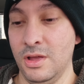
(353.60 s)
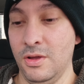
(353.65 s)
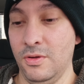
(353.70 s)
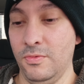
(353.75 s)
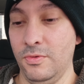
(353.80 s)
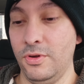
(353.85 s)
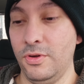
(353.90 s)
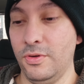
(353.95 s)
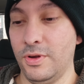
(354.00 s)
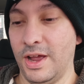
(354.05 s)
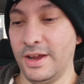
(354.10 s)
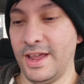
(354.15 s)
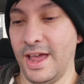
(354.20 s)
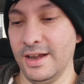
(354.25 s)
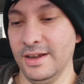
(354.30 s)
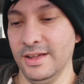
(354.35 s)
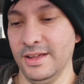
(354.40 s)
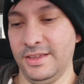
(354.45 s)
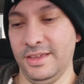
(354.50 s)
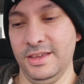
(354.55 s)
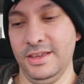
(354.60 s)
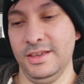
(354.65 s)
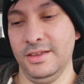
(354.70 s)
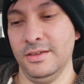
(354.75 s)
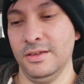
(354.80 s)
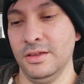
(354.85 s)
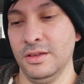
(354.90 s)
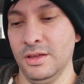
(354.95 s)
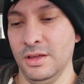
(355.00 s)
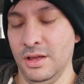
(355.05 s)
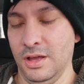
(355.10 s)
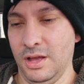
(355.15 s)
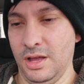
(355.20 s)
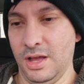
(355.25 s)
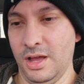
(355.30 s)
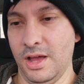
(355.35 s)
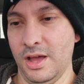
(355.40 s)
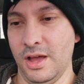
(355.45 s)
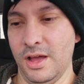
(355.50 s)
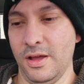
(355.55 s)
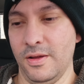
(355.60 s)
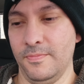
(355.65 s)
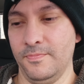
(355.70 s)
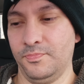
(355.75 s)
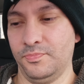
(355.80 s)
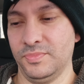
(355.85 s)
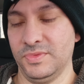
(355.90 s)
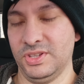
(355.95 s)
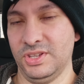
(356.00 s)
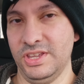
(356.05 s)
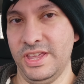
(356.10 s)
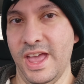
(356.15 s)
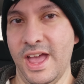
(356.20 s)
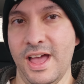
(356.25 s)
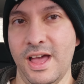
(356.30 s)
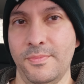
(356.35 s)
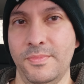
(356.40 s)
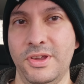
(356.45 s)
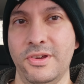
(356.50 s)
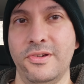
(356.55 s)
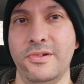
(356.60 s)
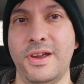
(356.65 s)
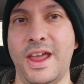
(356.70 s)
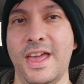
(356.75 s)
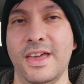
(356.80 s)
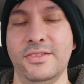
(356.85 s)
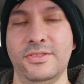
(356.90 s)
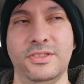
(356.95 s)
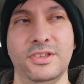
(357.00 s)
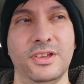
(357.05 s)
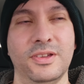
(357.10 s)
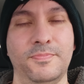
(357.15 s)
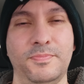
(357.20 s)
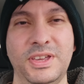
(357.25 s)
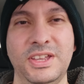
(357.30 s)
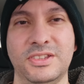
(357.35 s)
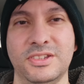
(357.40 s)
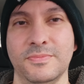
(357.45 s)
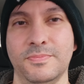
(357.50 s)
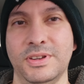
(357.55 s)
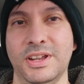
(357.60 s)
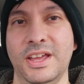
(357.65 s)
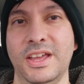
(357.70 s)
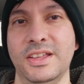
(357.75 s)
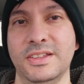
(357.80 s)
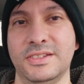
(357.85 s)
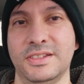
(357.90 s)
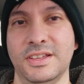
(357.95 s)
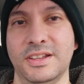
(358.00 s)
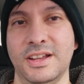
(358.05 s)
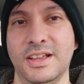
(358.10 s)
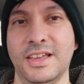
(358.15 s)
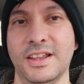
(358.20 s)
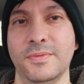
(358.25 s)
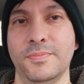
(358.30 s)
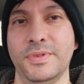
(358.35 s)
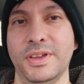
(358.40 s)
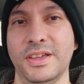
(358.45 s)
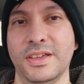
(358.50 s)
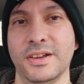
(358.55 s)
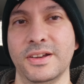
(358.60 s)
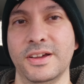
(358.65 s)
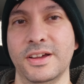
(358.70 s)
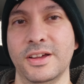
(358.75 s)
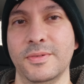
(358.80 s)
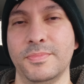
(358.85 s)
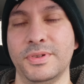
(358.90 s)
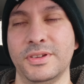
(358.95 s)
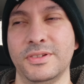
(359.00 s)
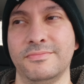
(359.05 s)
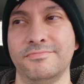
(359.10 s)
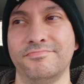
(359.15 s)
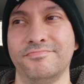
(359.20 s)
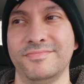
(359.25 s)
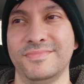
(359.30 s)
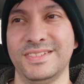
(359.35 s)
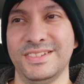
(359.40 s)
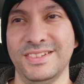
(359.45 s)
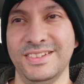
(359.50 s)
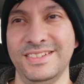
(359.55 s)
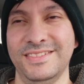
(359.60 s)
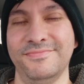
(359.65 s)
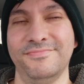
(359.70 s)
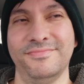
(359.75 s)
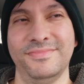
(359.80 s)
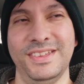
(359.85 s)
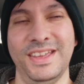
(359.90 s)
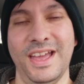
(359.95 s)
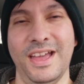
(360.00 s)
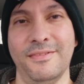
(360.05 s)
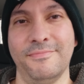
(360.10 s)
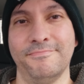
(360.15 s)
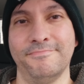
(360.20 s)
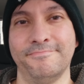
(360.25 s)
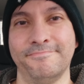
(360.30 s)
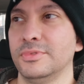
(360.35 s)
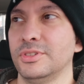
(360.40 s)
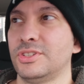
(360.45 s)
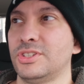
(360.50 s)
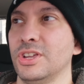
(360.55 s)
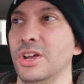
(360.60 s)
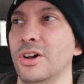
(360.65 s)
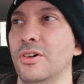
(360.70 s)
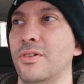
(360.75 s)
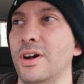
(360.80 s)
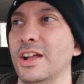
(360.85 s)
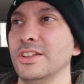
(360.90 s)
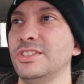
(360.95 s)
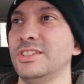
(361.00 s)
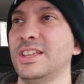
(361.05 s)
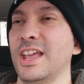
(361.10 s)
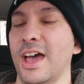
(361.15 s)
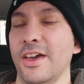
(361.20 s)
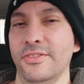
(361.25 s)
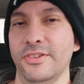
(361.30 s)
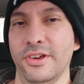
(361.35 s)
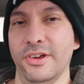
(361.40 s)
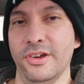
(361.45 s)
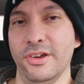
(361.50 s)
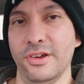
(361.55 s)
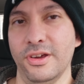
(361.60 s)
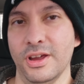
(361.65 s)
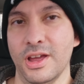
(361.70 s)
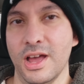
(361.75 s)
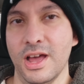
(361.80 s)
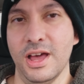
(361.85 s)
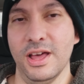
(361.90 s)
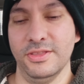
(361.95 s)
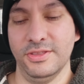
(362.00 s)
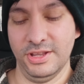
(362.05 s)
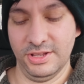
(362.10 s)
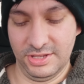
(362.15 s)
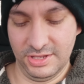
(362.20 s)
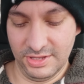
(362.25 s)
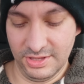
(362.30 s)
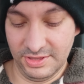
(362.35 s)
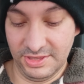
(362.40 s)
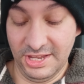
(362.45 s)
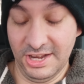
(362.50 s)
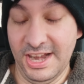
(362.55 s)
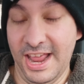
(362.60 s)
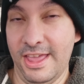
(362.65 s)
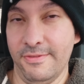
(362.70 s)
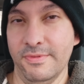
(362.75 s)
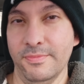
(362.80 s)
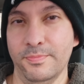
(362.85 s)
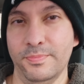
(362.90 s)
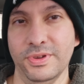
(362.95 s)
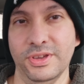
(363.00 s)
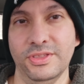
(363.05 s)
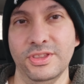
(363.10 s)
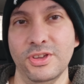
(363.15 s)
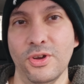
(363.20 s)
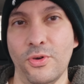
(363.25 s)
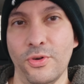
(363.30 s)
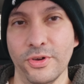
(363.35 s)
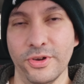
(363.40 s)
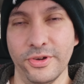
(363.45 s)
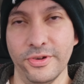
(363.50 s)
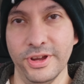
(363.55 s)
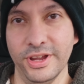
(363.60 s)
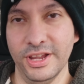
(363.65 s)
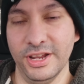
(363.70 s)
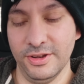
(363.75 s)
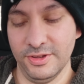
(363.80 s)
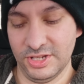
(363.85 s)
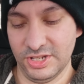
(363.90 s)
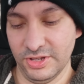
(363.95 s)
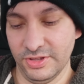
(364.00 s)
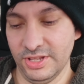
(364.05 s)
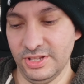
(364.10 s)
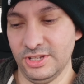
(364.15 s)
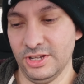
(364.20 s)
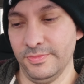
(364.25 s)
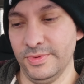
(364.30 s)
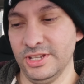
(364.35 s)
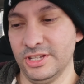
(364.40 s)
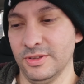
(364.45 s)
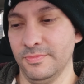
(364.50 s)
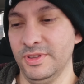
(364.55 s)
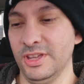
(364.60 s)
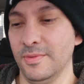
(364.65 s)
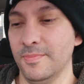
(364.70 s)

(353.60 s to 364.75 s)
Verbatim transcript: whew, I got lucky. Um, so yeah, I'm here at the pizza place and I got to pick it up. So yeah. So I just got there. Uh, they didn't even put the order in. So they told me it's gonna be